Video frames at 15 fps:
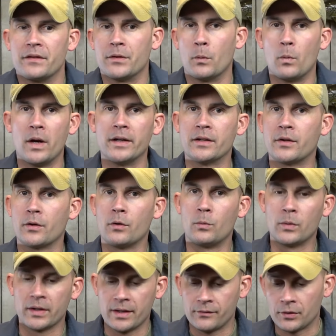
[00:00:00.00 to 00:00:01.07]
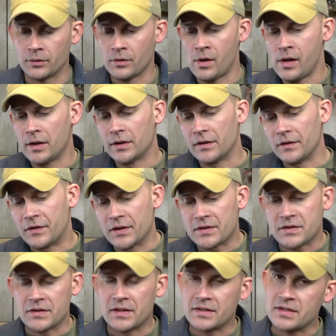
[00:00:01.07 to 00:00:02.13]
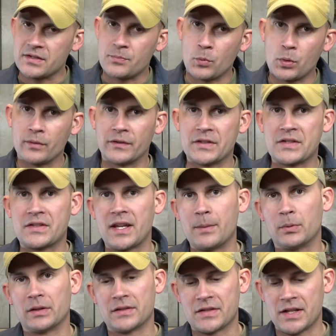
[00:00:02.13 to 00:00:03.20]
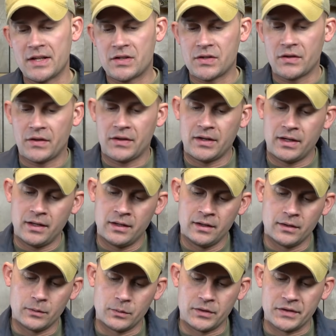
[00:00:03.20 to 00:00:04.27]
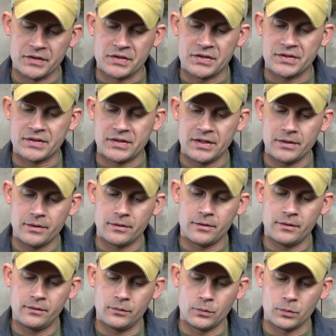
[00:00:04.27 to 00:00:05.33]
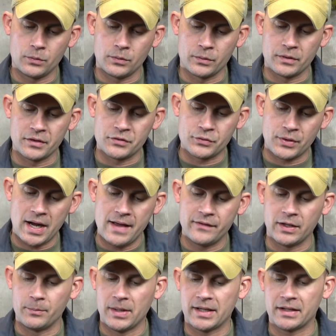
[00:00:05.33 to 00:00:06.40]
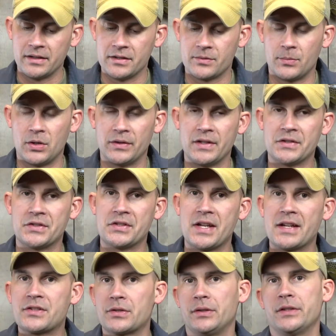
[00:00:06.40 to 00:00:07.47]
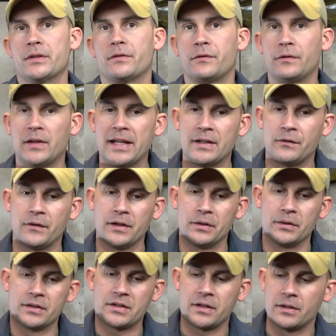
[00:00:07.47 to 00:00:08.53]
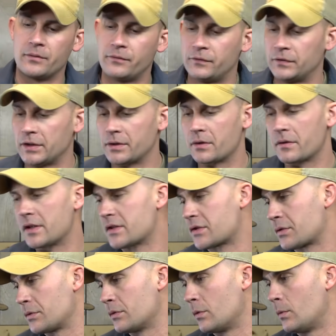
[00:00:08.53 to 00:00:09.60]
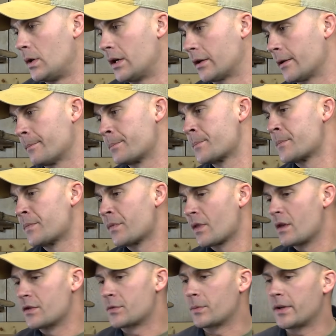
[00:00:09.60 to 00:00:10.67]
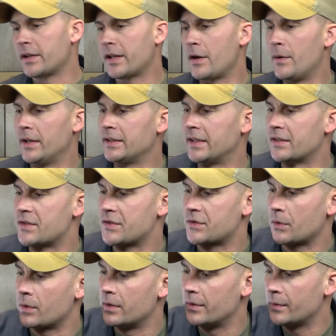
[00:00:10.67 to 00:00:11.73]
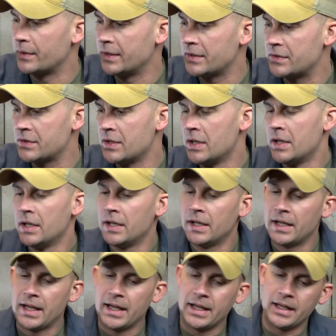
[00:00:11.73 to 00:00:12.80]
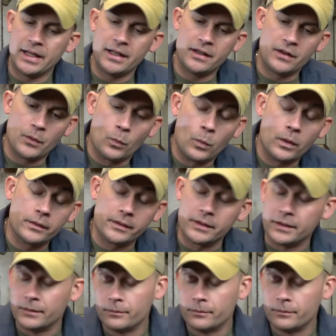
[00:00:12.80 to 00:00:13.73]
white girl, whatever. This is more of a stabilization thing. The steer or the driving mechanism on this is actually your flank feather. It's going to flutter this through the water. So we're going to go ahead and get started on this. And the one